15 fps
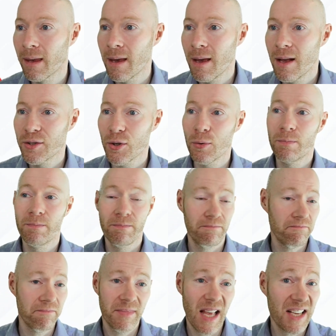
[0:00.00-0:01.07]
So
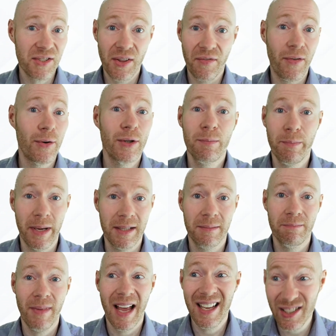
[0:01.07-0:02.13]
that's the first bit.
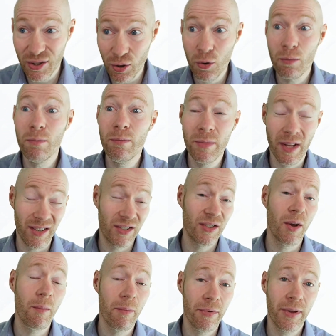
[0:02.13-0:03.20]
Assume that
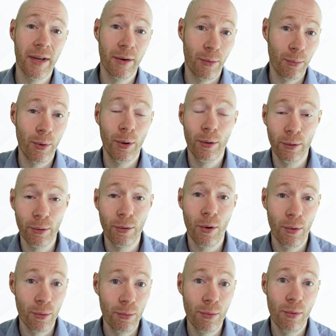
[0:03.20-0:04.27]
something will
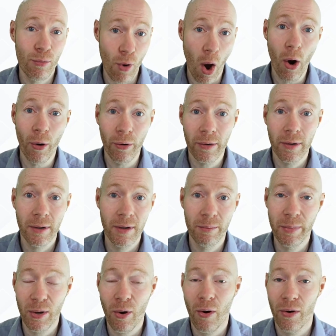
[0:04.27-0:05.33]
go wrong
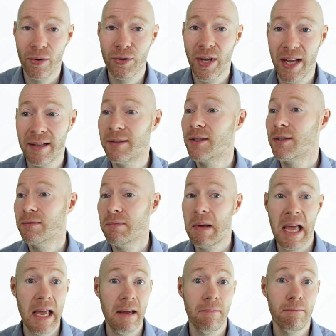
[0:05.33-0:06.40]
because it's
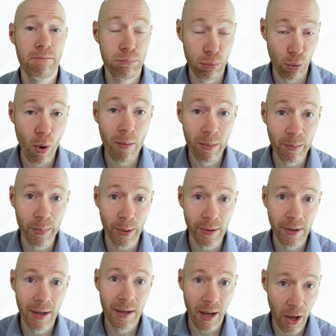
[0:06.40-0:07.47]
a probable
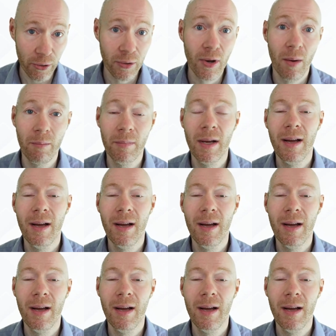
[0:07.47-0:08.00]
outcome,